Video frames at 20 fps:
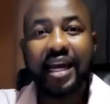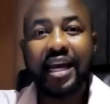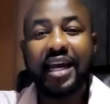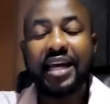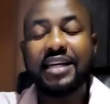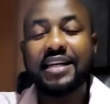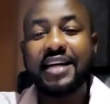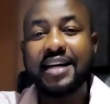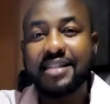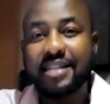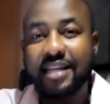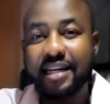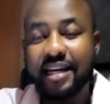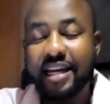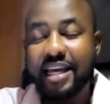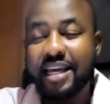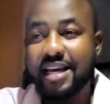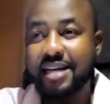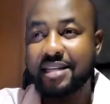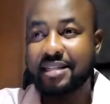He
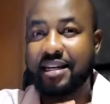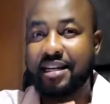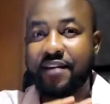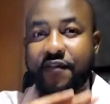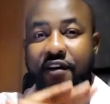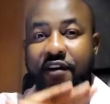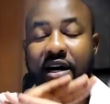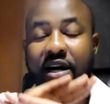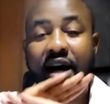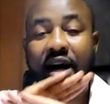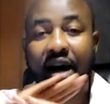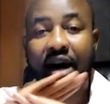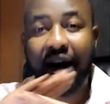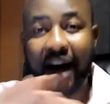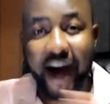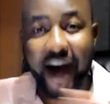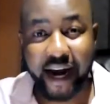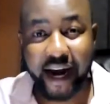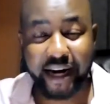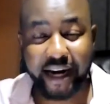has never
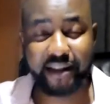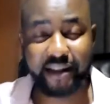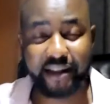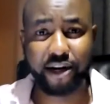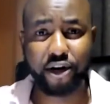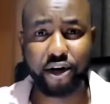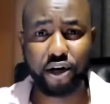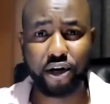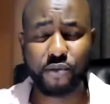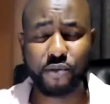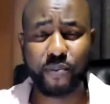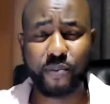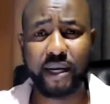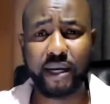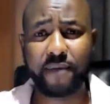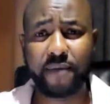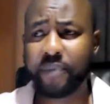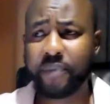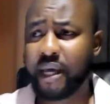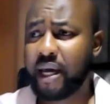heard the
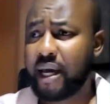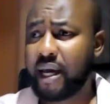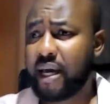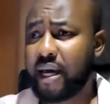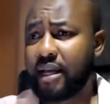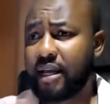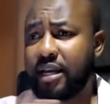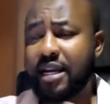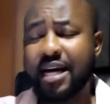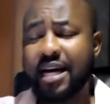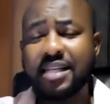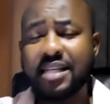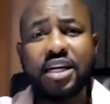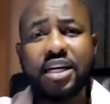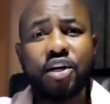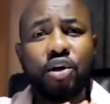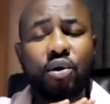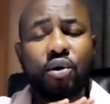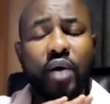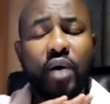gospel. He doesn't
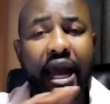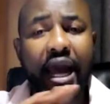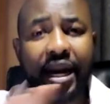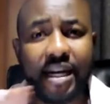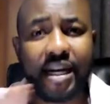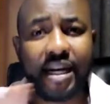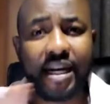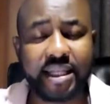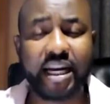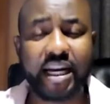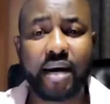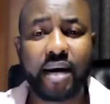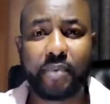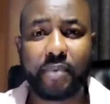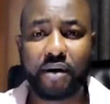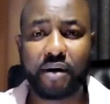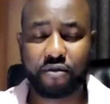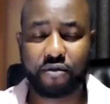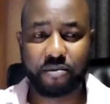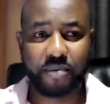know anything
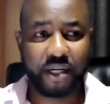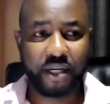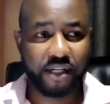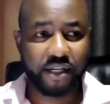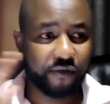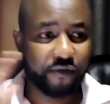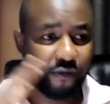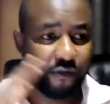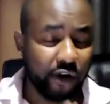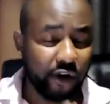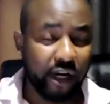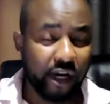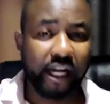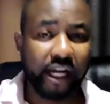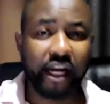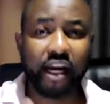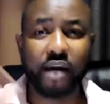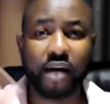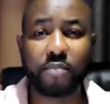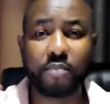apart from just
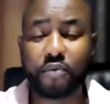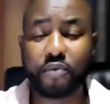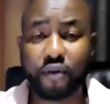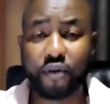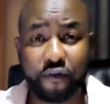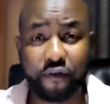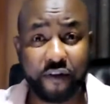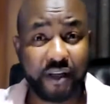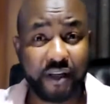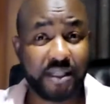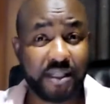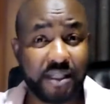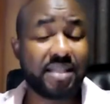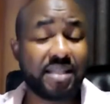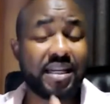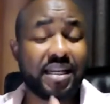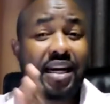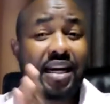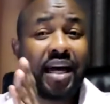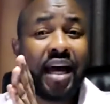falling and prophecies
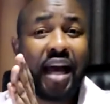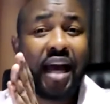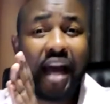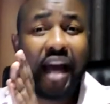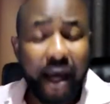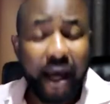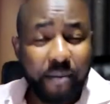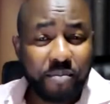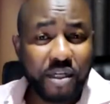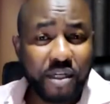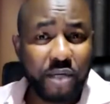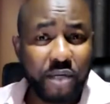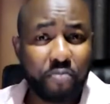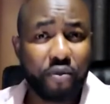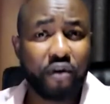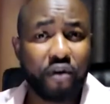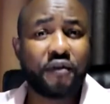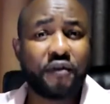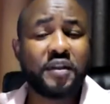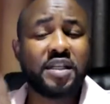and empty
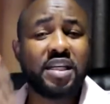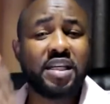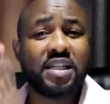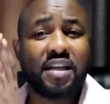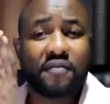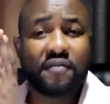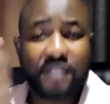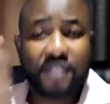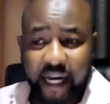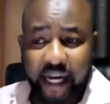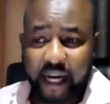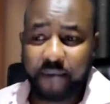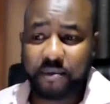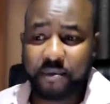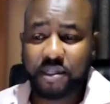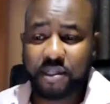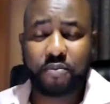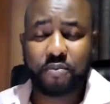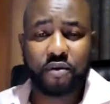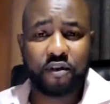prophecies after
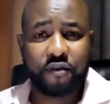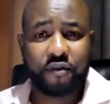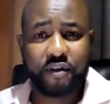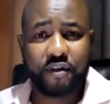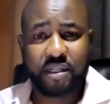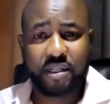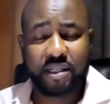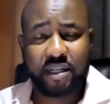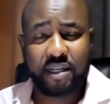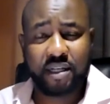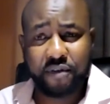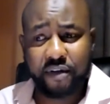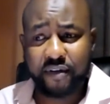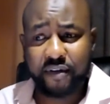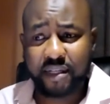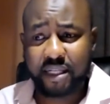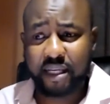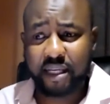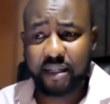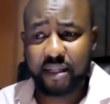empty prophecies. Have you ever
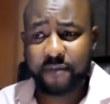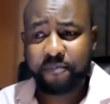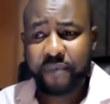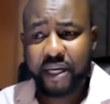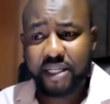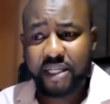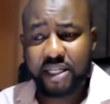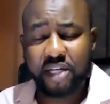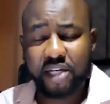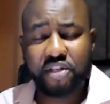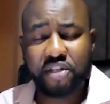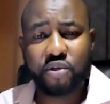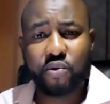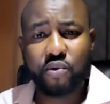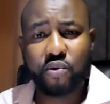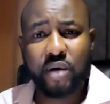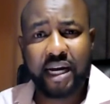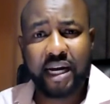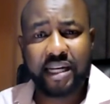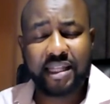seen churches who
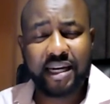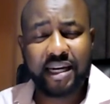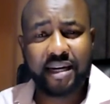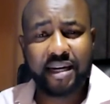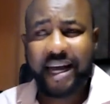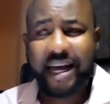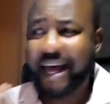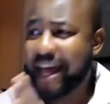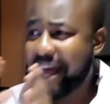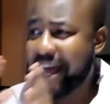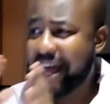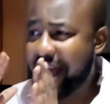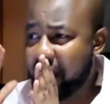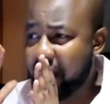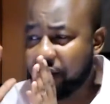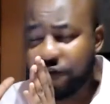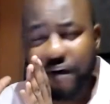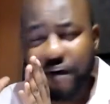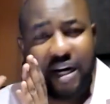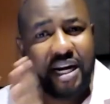are like that?
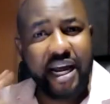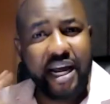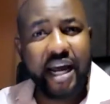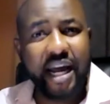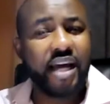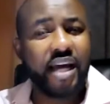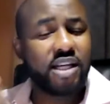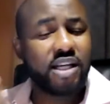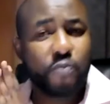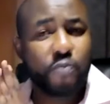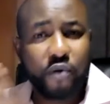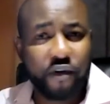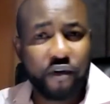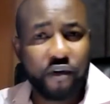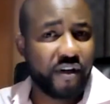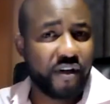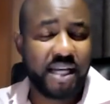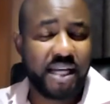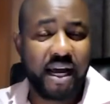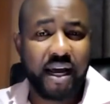Every day is
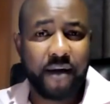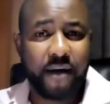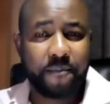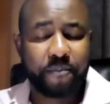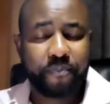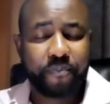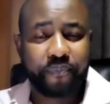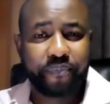prophesying.